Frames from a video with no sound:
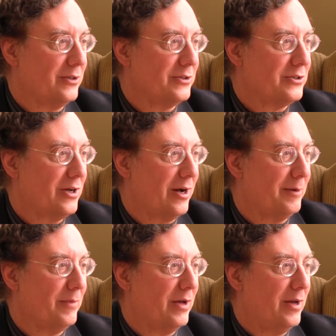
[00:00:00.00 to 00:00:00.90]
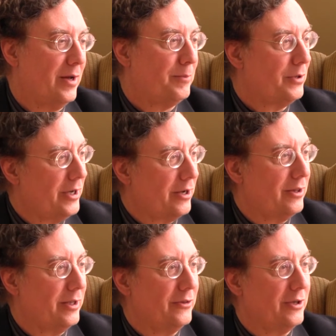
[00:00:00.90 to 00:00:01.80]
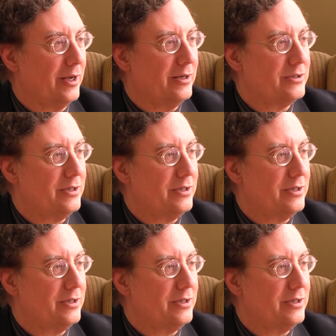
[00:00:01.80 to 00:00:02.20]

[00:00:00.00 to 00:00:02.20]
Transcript: this time politically in the United